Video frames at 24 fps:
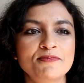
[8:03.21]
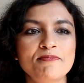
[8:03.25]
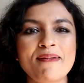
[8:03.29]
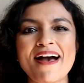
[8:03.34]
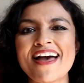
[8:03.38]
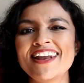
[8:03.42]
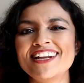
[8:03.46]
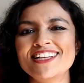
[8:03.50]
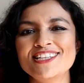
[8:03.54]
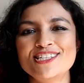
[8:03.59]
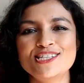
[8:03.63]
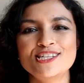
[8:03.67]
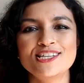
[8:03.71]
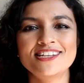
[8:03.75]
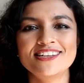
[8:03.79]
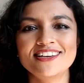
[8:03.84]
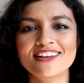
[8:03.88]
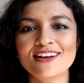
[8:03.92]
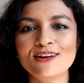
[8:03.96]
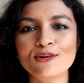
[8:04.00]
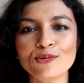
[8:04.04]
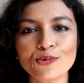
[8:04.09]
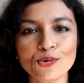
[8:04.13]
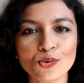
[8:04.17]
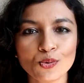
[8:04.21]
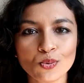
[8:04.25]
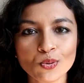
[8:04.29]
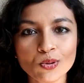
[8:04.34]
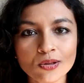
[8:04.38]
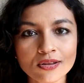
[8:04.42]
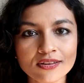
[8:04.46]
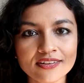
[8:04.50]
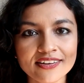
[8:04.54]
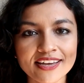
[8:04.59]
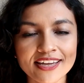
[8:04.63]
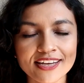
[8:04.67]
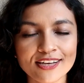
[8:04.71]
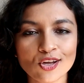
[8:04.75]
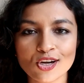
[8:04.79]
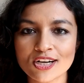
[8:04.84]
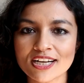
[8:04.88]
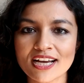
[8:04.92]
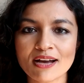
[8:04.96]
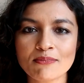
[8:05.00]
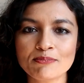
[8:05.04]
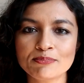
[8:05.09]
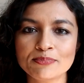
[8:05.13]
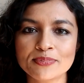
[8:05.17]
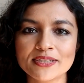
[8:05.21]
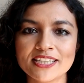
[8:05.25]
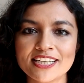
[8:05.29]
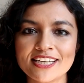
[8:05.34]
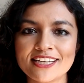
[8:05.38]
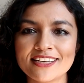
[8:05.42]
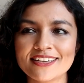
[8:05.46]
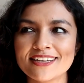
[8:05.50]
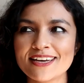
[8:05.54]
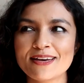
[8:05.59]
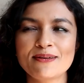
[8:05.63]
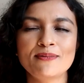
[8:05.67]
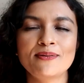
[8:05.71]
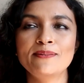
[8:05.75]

managerial role in your company.